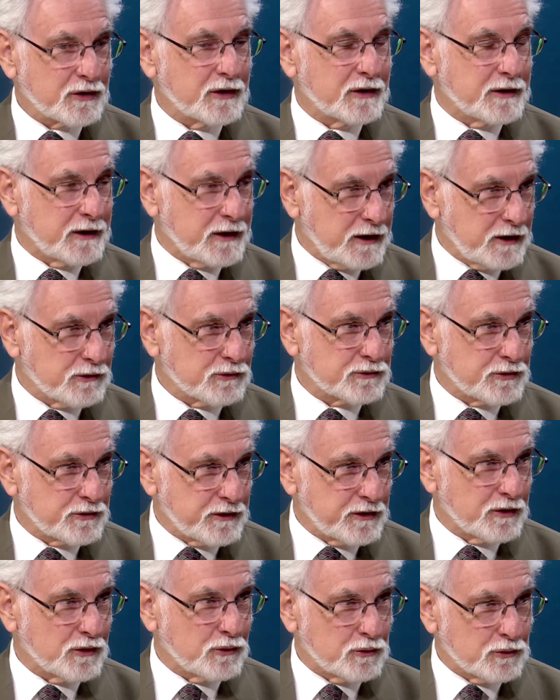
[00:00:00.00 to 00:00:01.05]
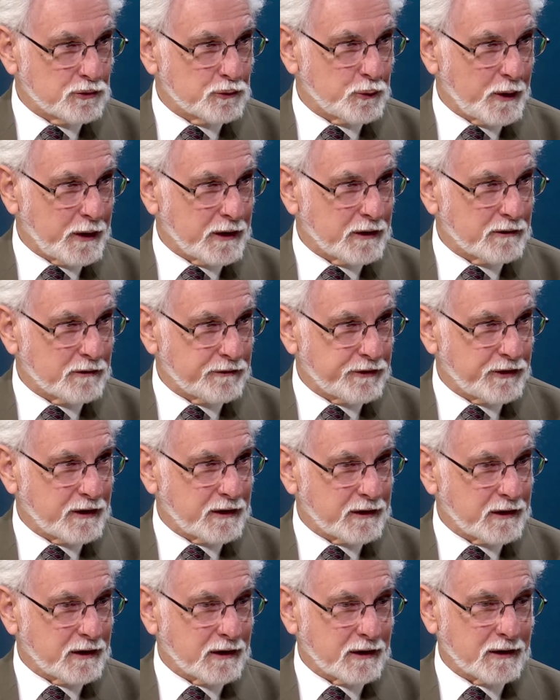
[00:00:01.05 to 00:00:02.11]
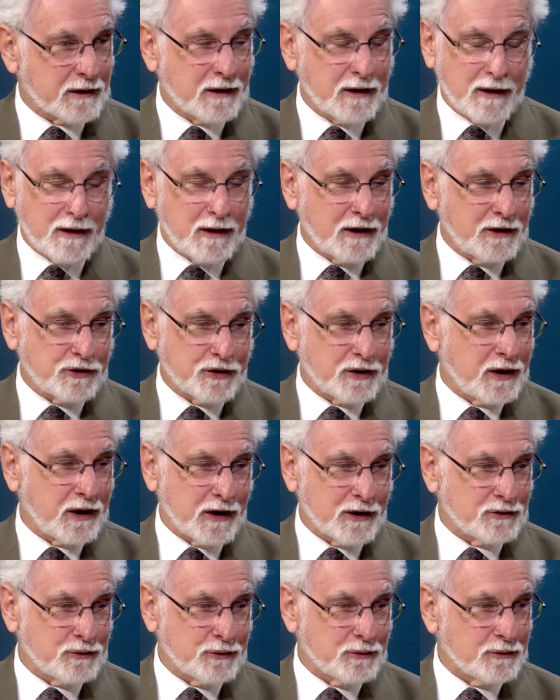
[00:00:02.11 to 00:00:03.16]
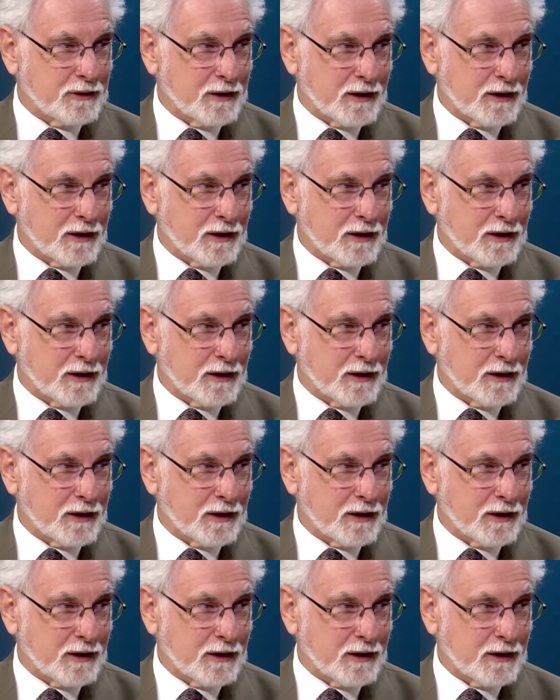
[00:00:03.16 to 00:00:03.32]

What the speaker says: adhere to the old way of thinking, and you can't do